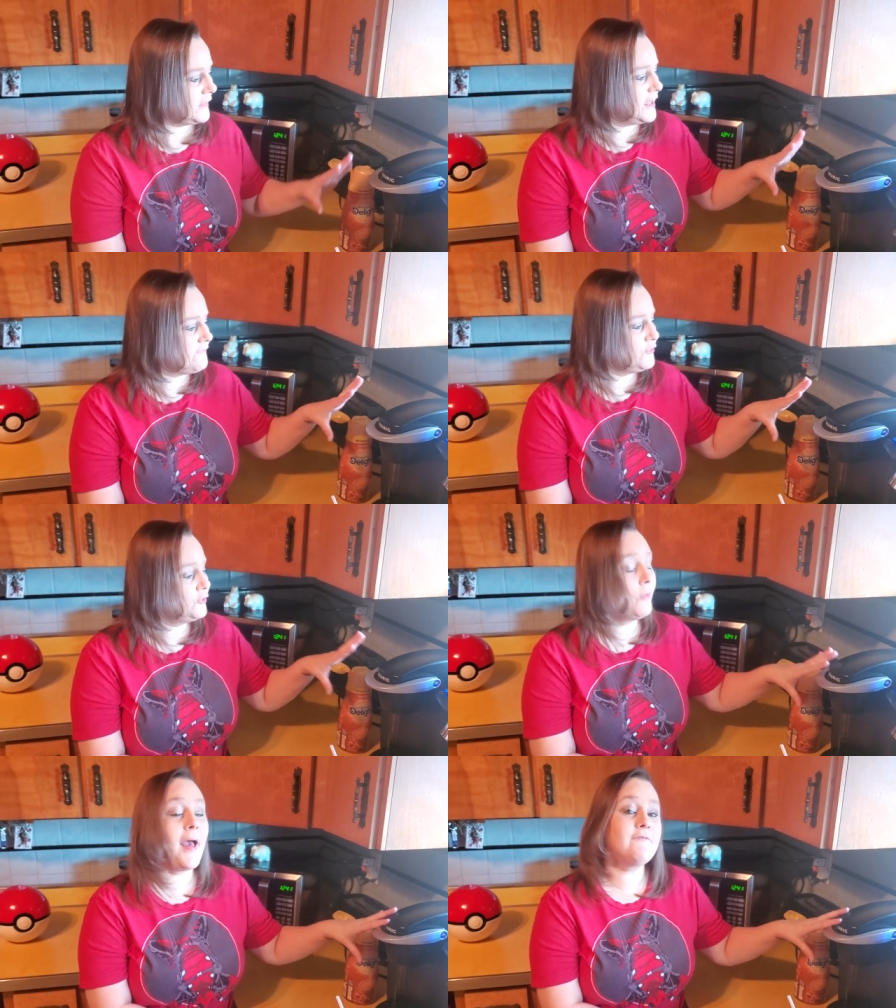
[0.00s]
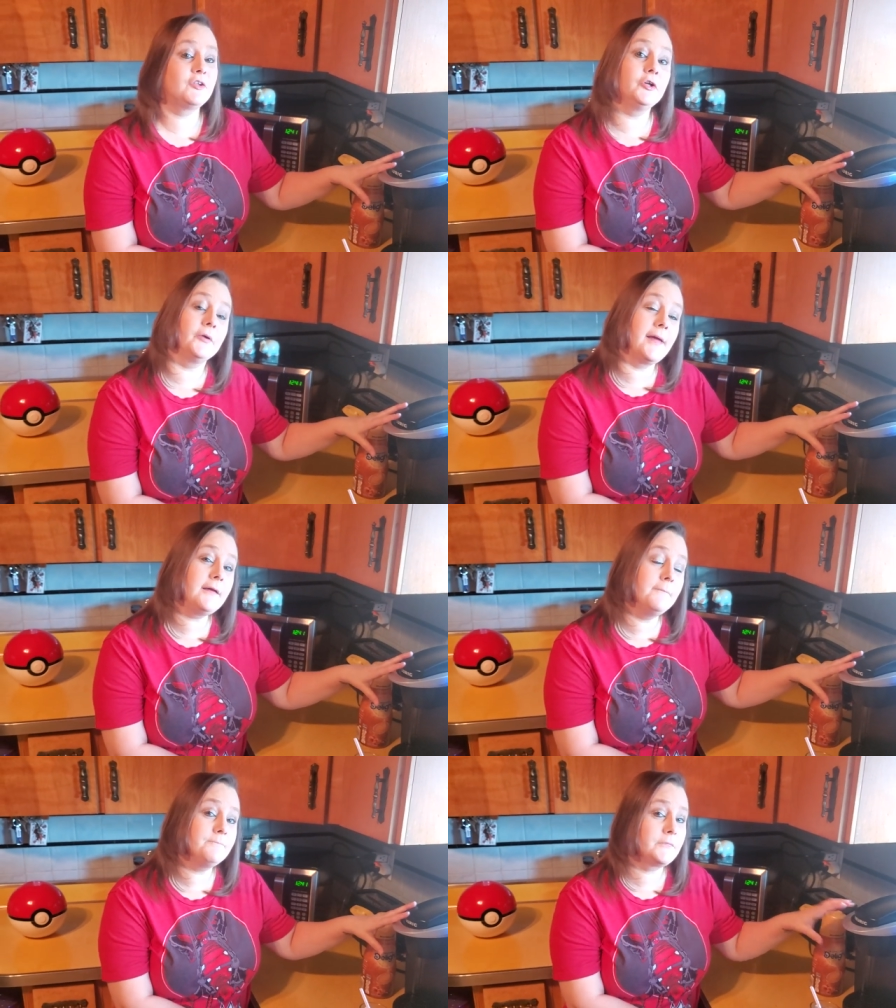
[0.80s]
If you don't have a Keurig
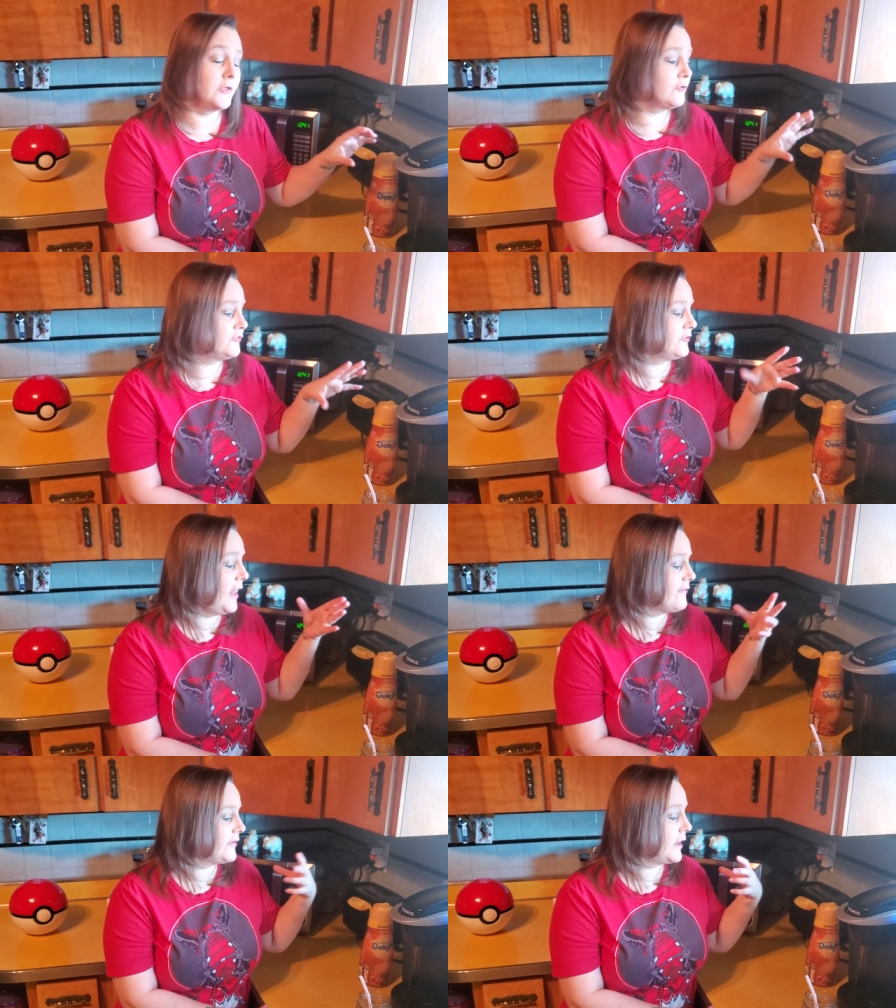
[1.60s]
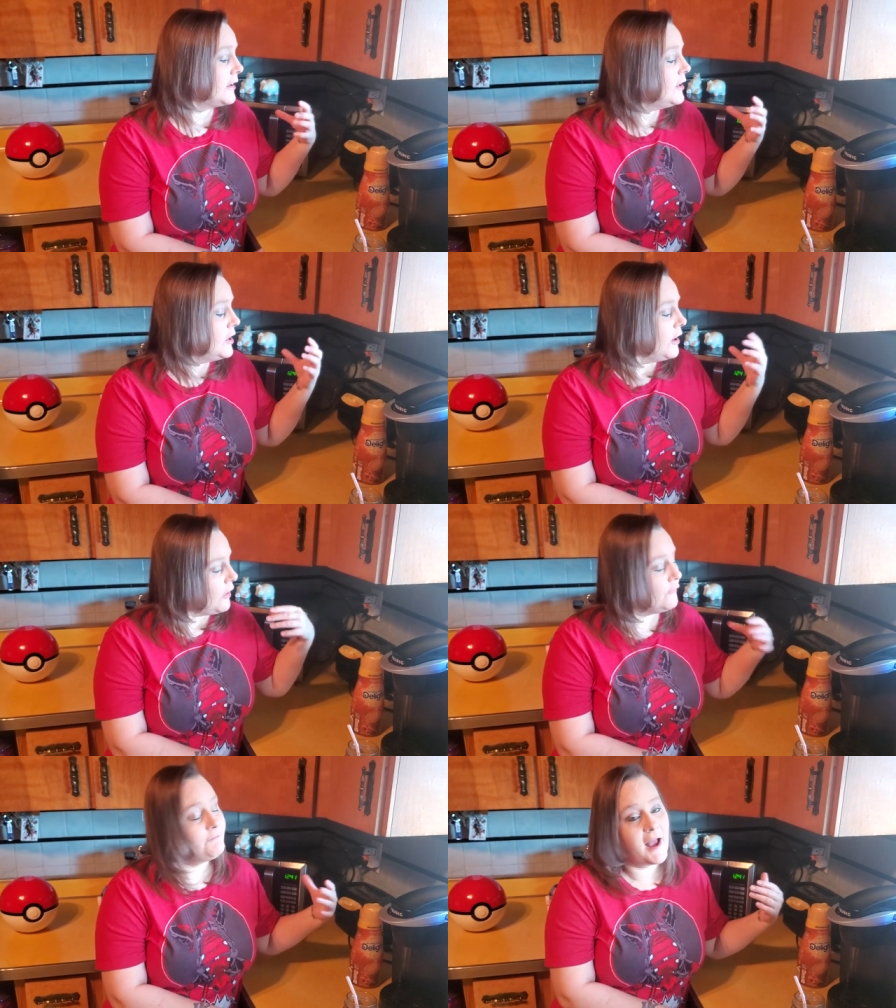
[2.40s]
and you still have a
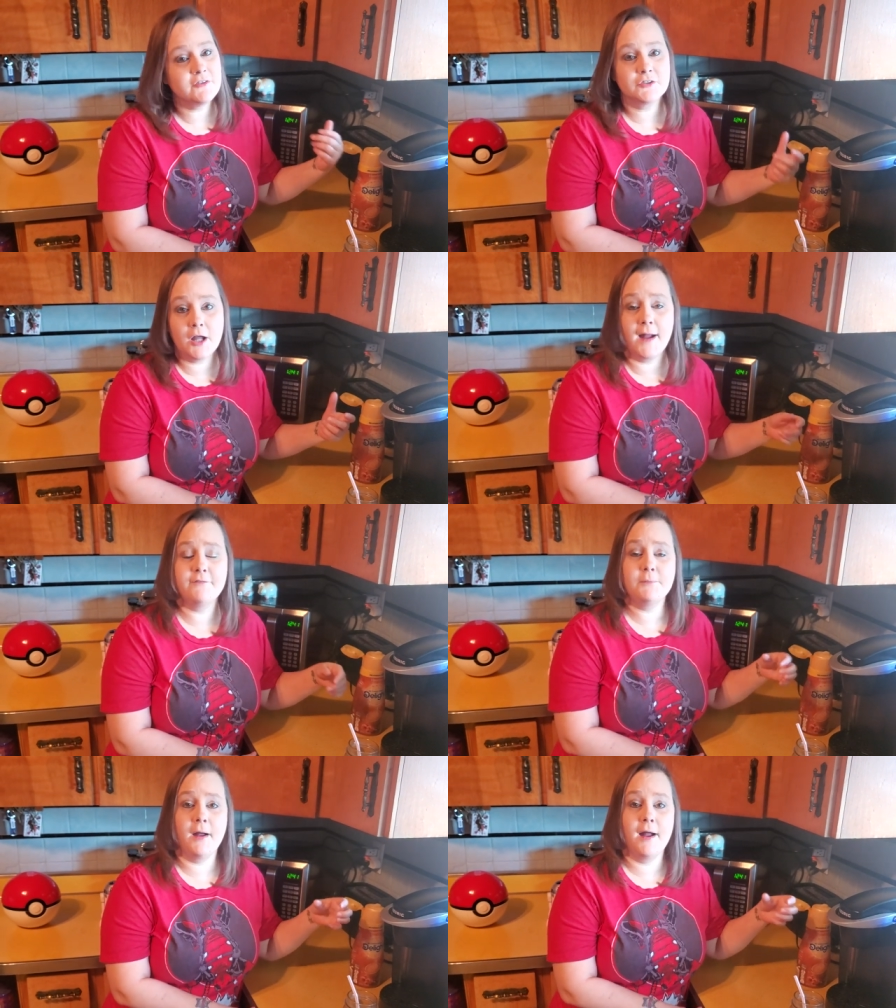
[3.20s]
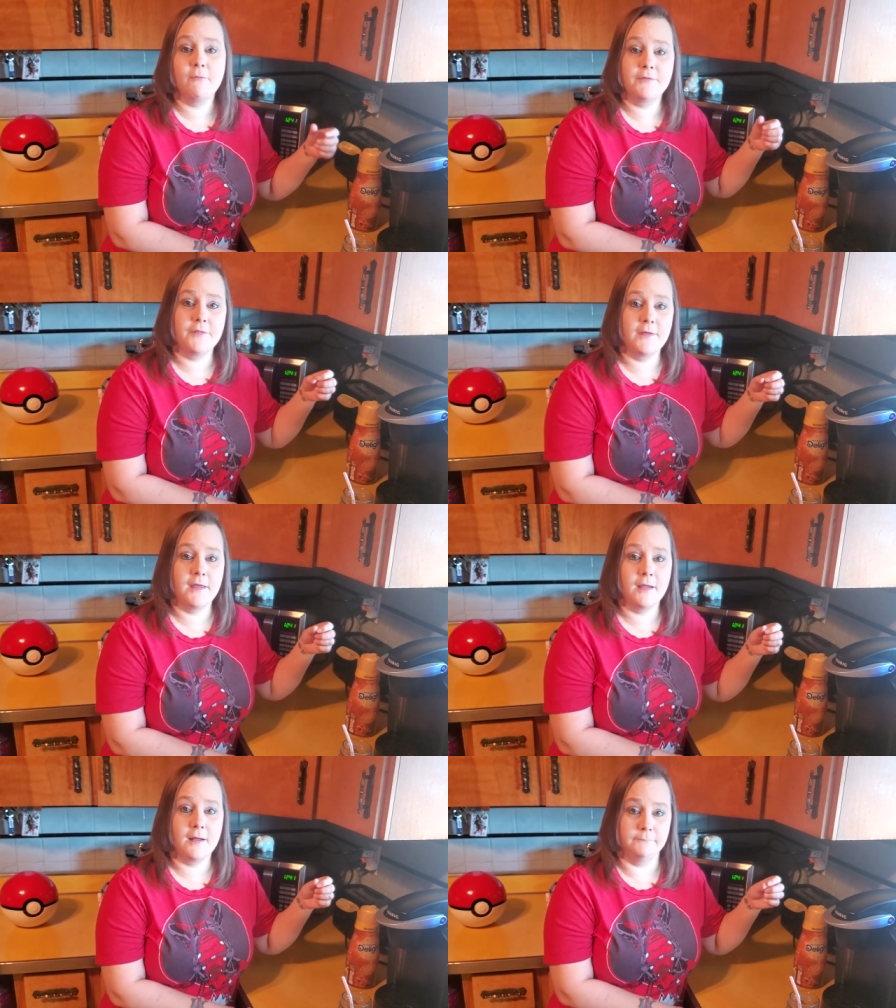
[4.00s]
old-fashioned coffee pot with
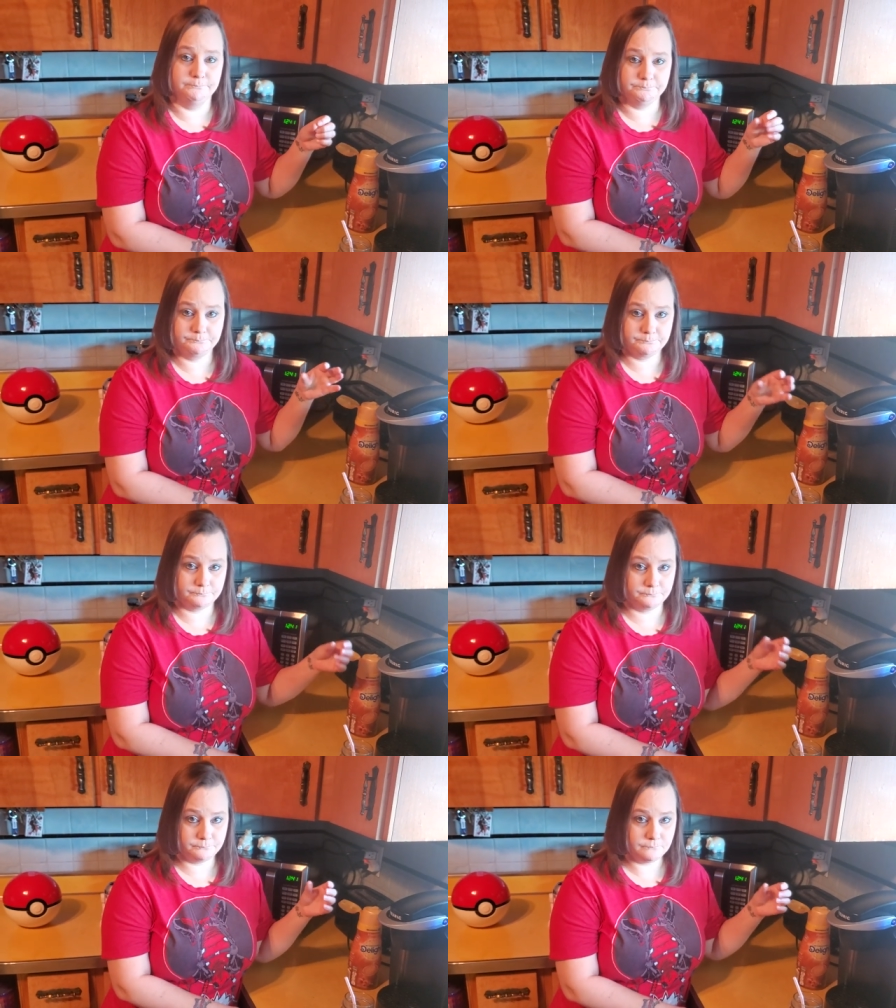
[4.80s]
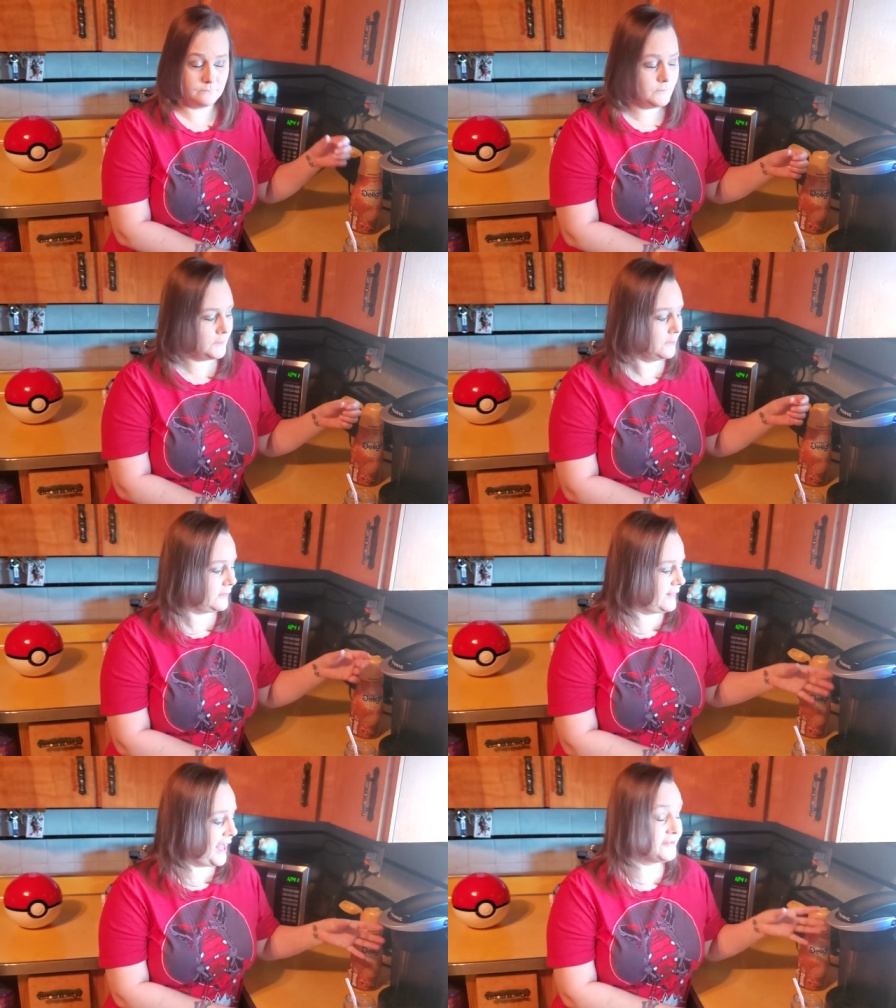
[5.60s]
the um,
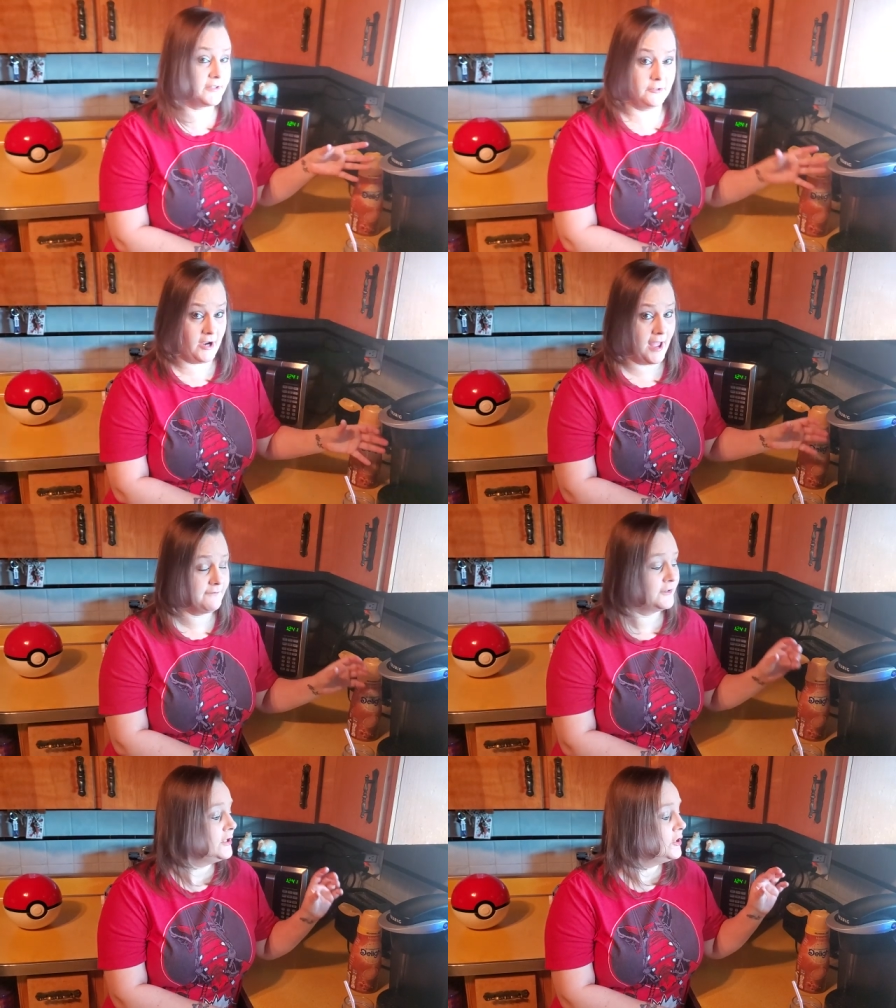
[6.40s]
glass carafe,